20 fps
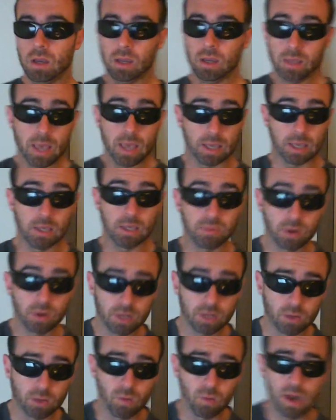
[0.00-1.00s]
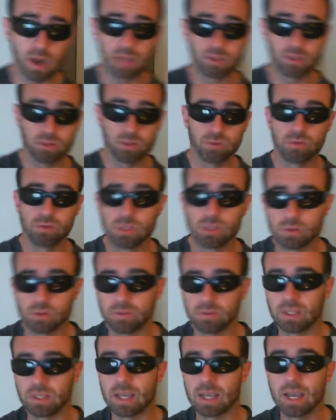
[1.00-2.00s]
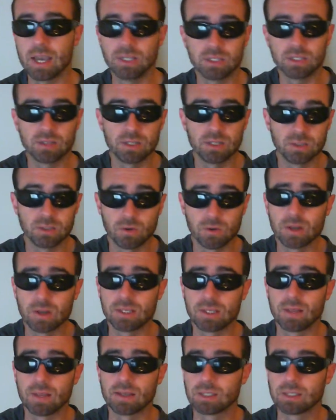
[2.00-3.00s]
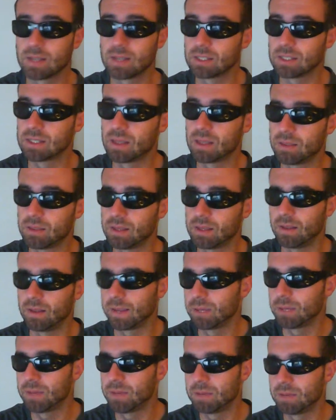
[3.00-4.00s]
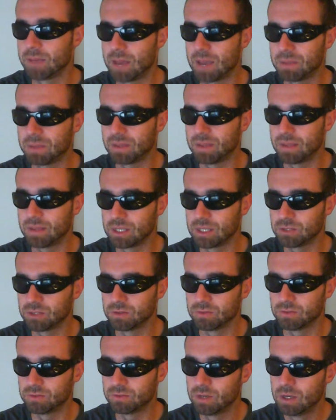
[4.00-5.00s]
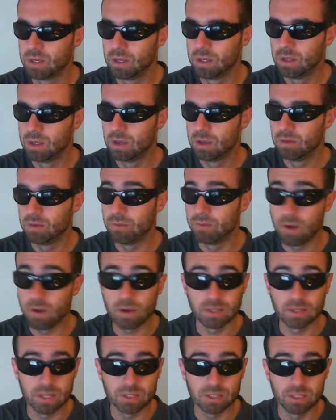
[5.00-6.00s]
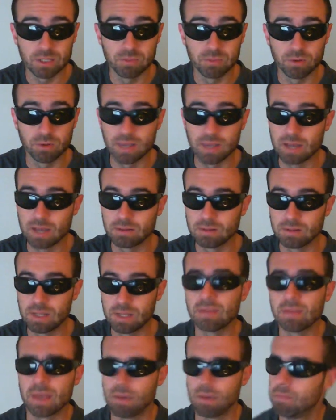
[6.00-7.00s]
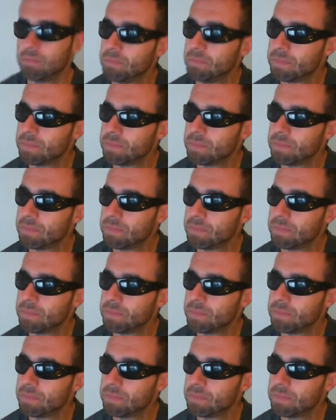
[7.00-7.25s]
hypnotic way to sort of engage in storytelling. So that's another thing I like about Mad Men, that they sort of very intentionally put that in there.